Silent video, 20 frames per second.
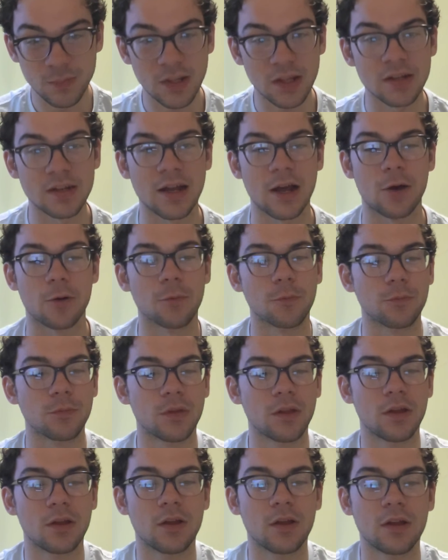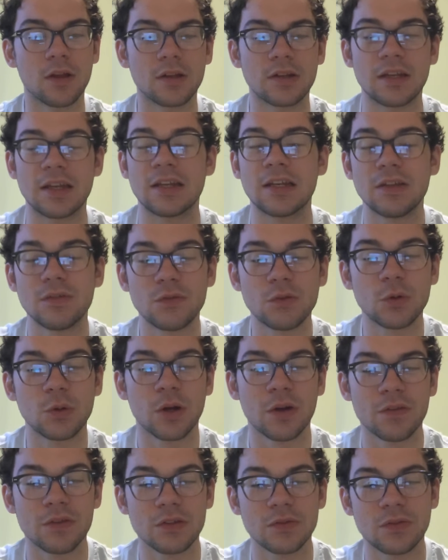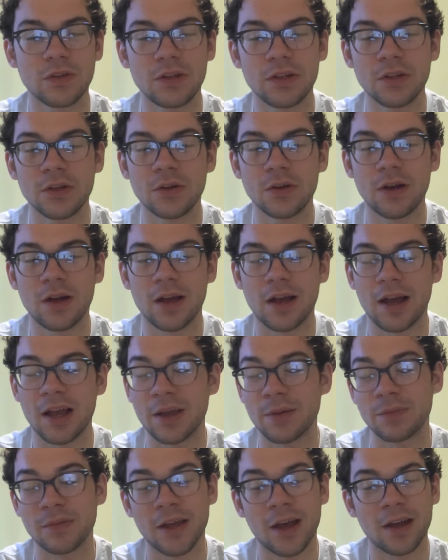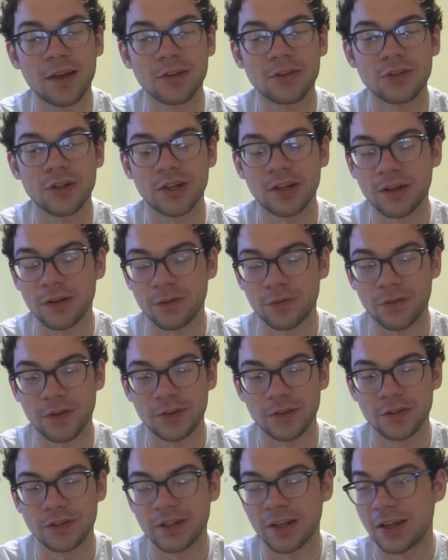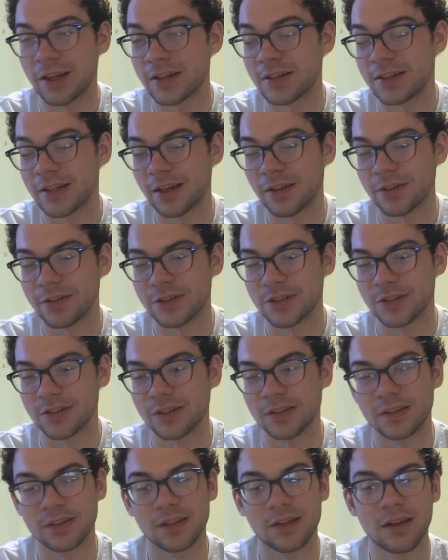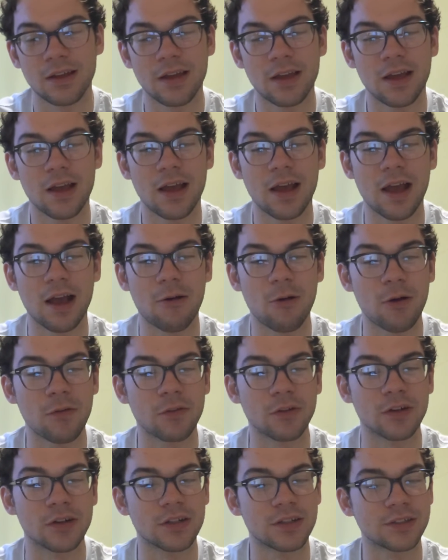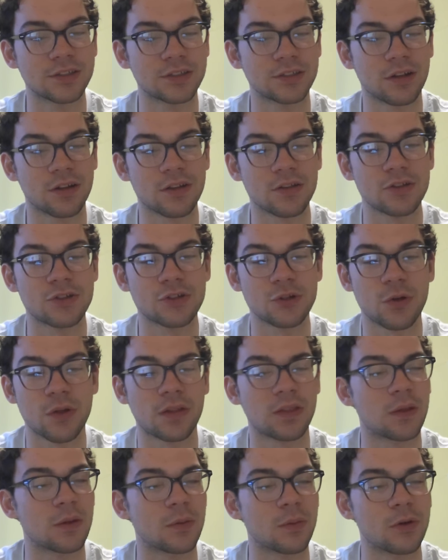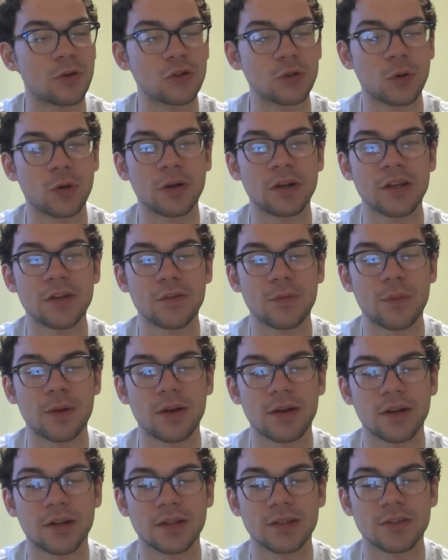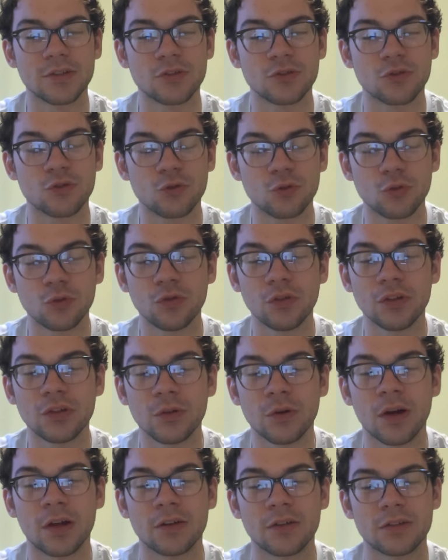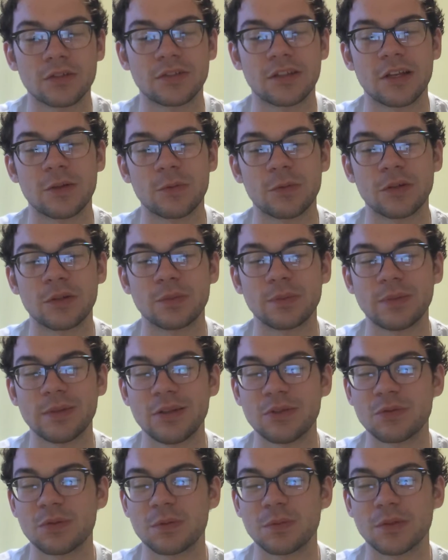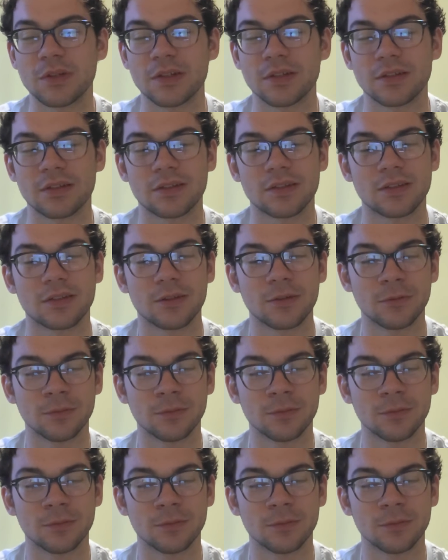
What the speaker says: Now, to any viewer of this video, I am not trying to offend your intelligence. However, studies show that the majority of Americans truly don't understand what impeachment means.